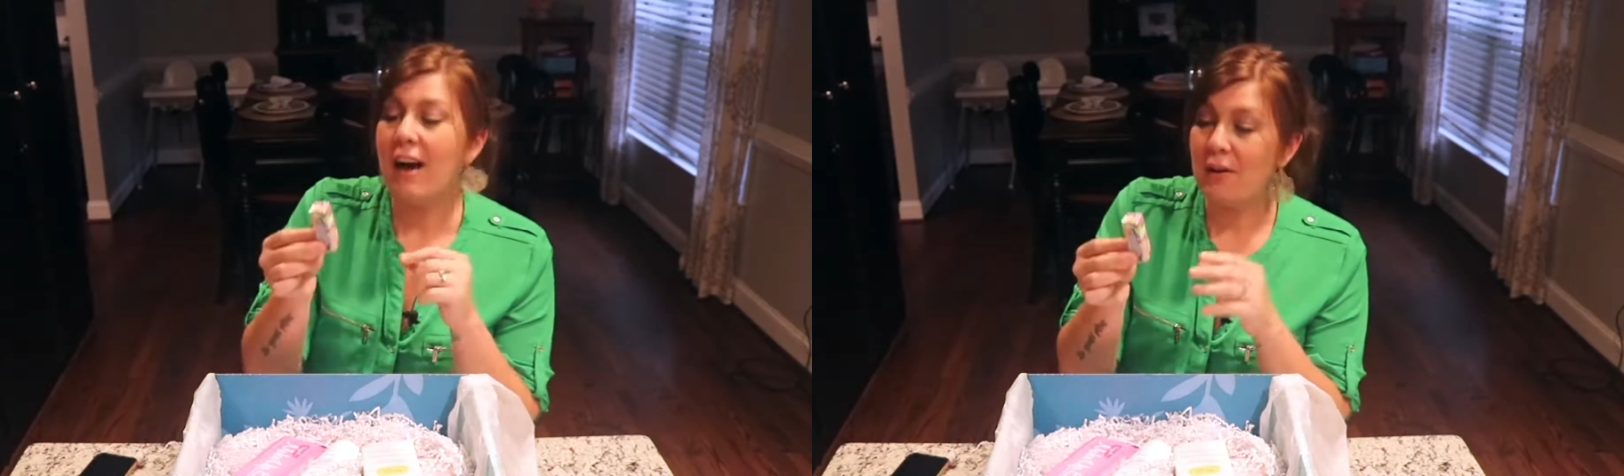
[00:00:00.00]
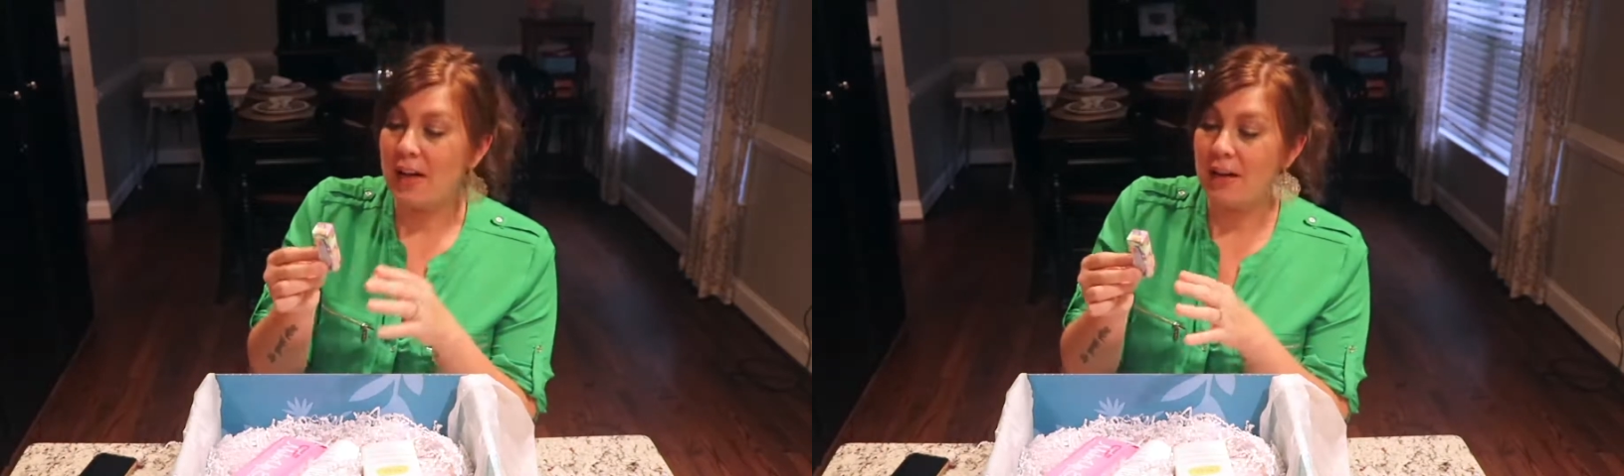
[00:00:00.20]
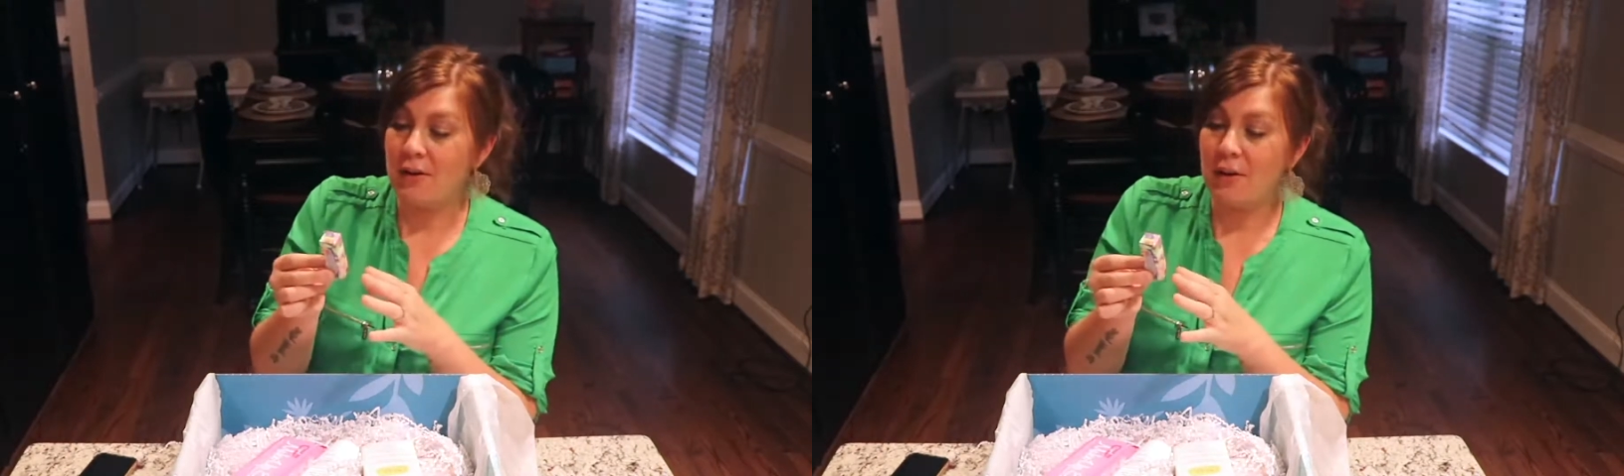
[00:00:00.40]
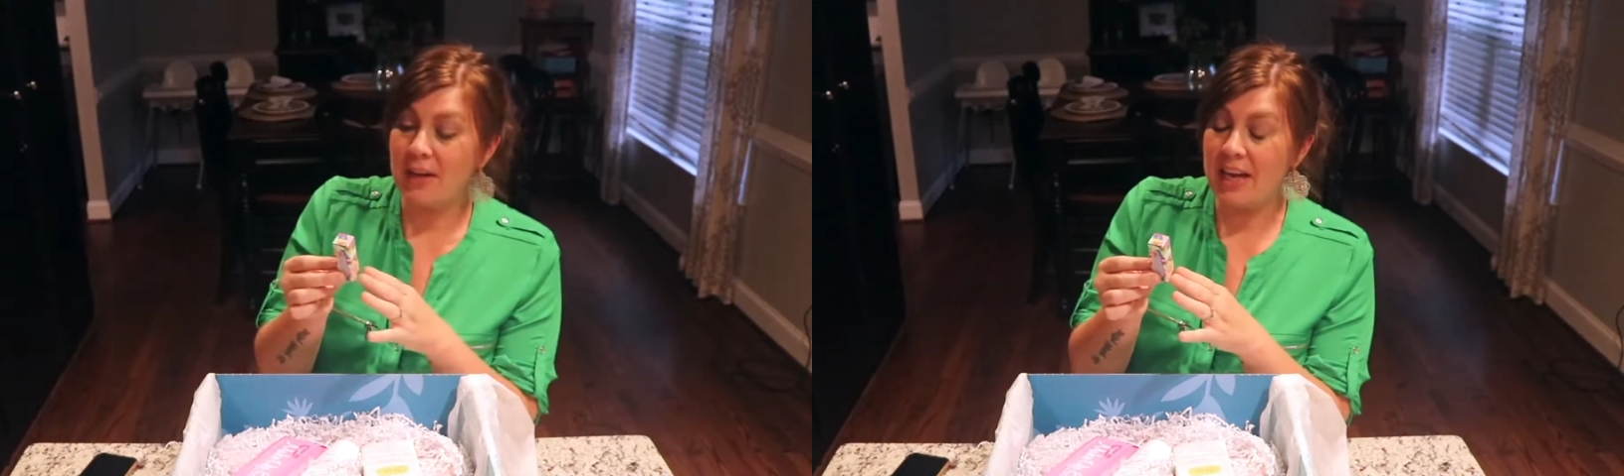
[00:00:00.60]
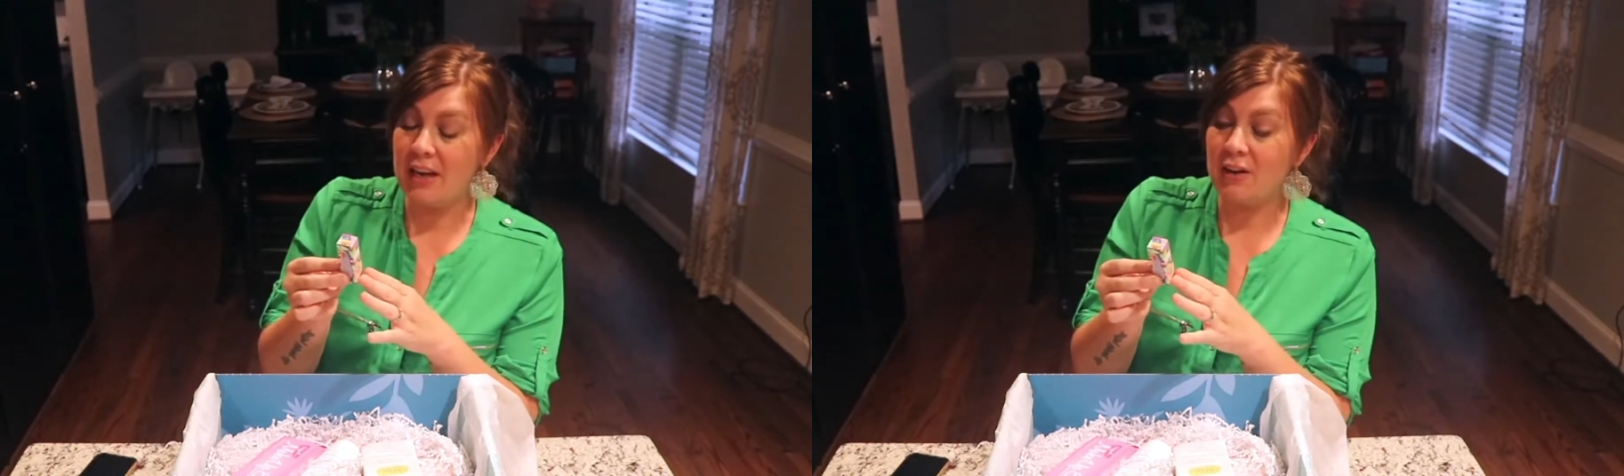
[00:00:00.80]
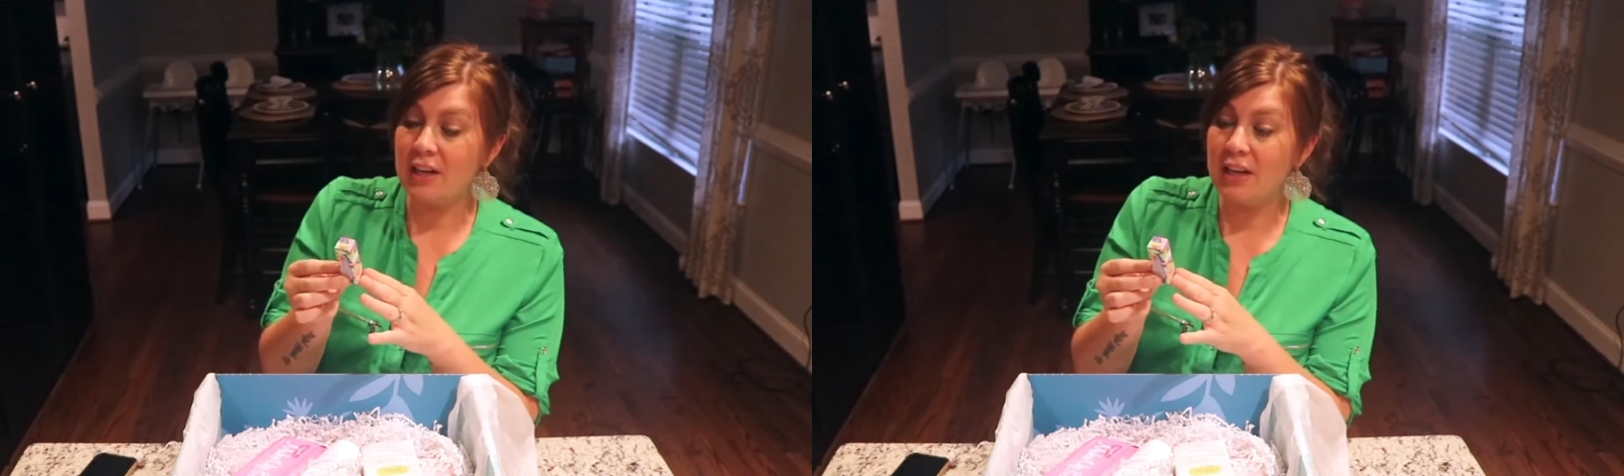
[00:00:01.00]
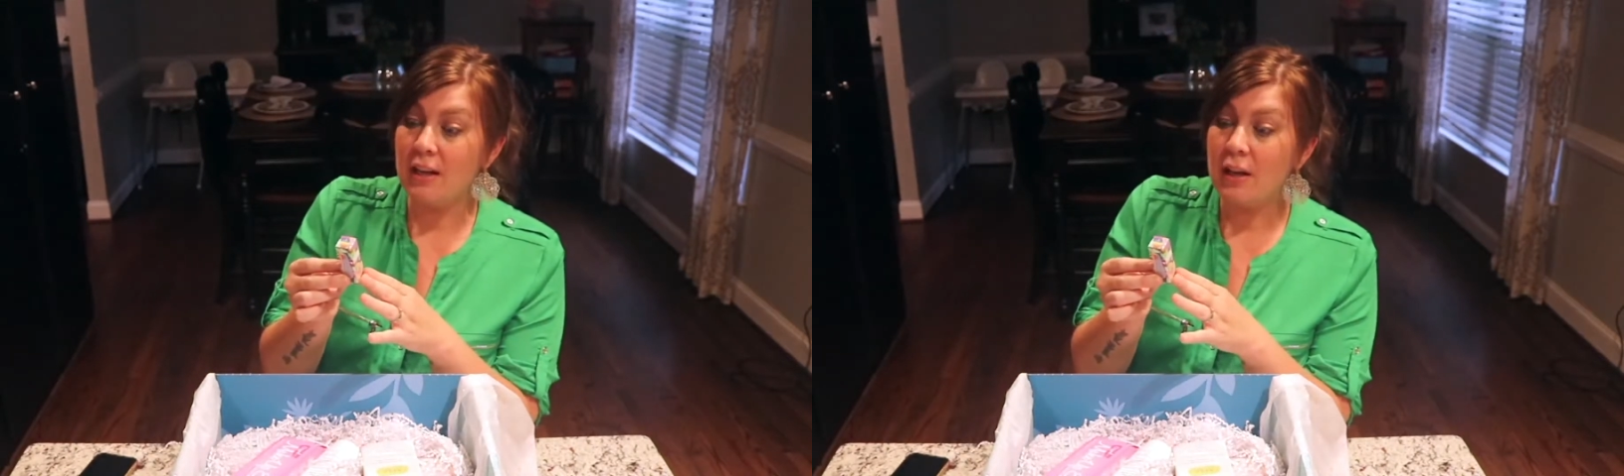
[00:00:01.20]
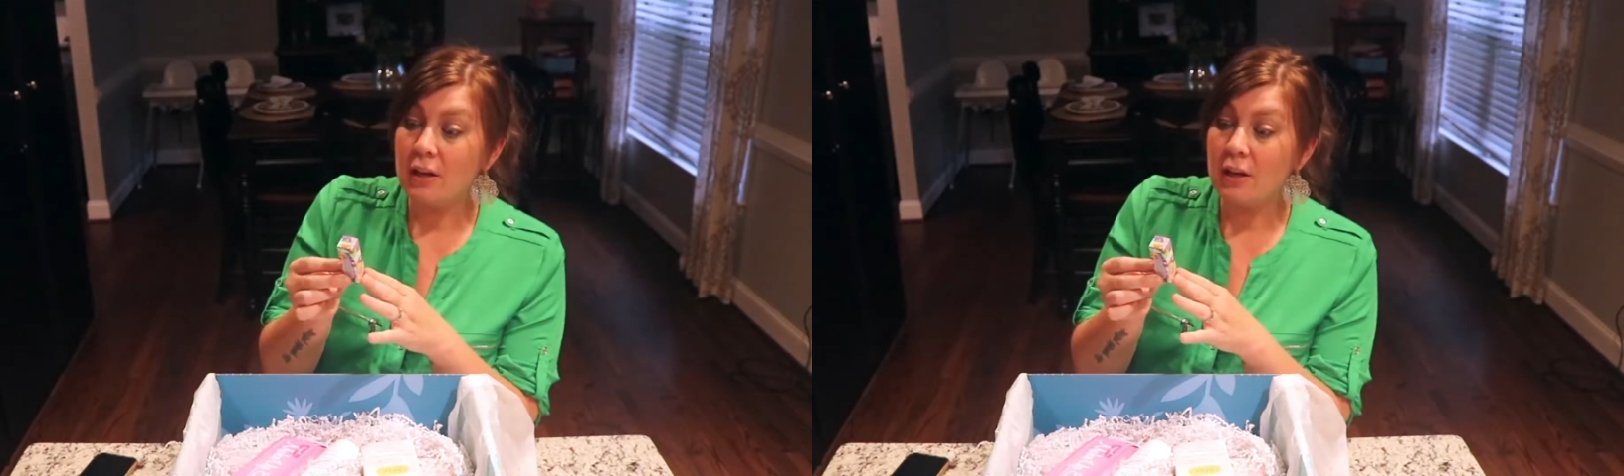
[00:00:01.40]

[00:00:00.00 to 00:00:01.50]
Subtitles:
Okay, y'all know I can't read.